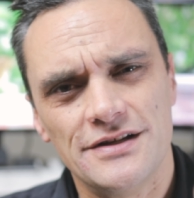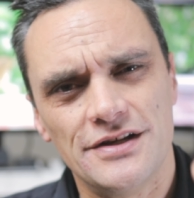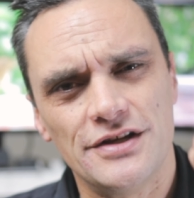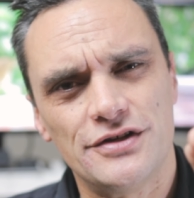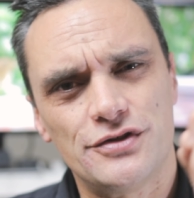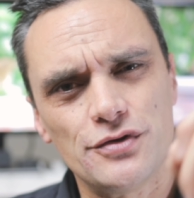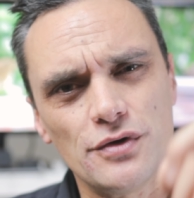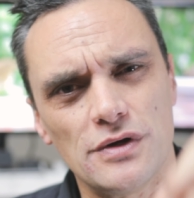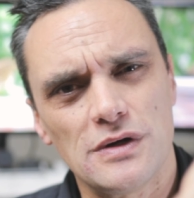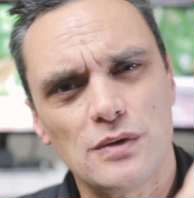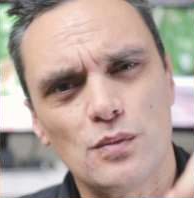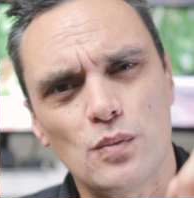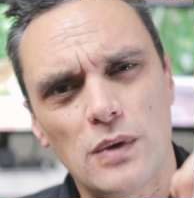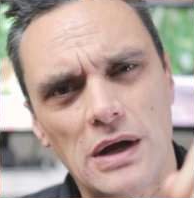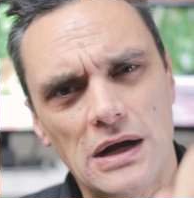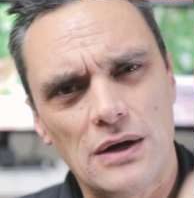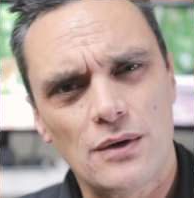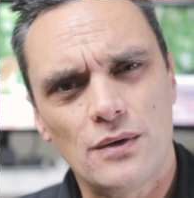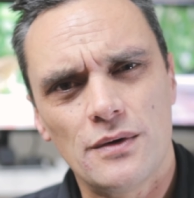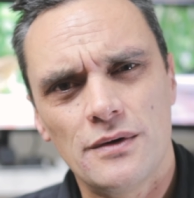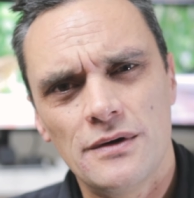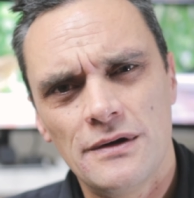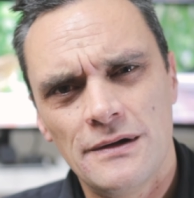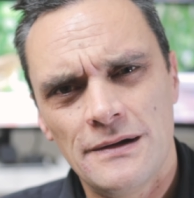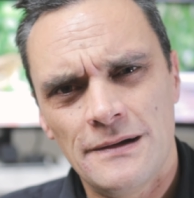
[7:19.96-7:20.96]
you're doing
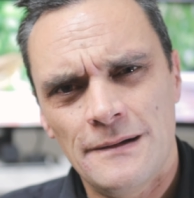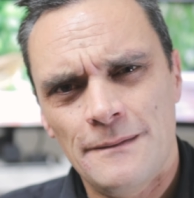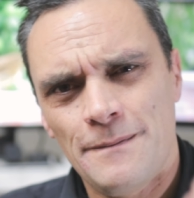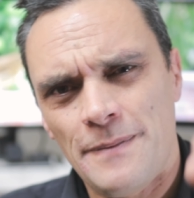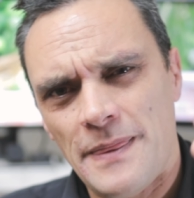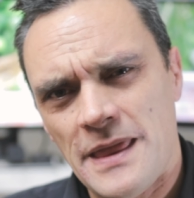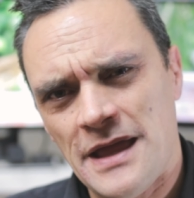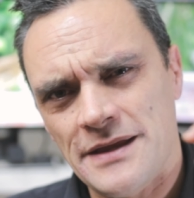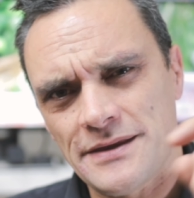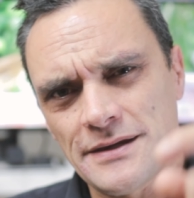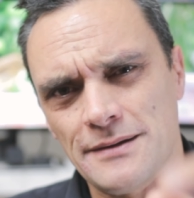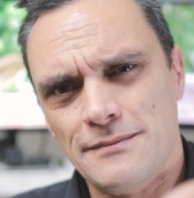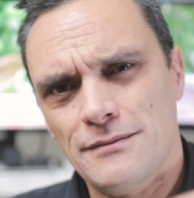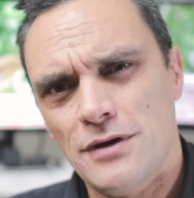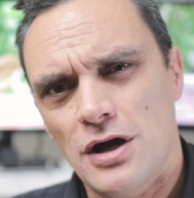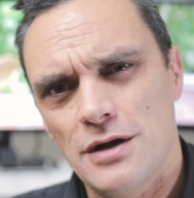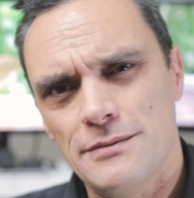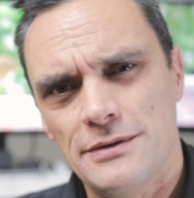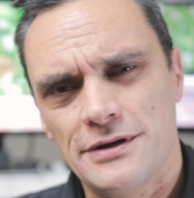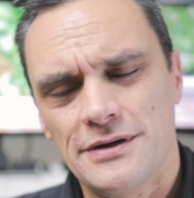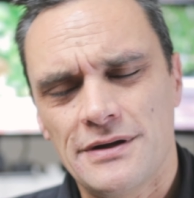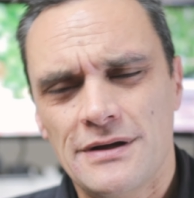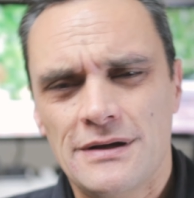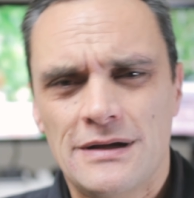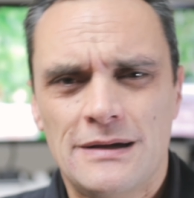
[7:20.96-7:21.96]
well at the
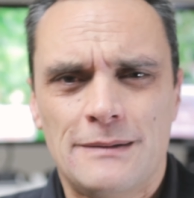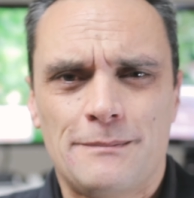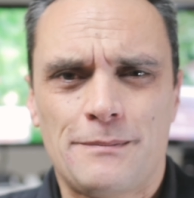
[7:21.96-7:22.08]
moment.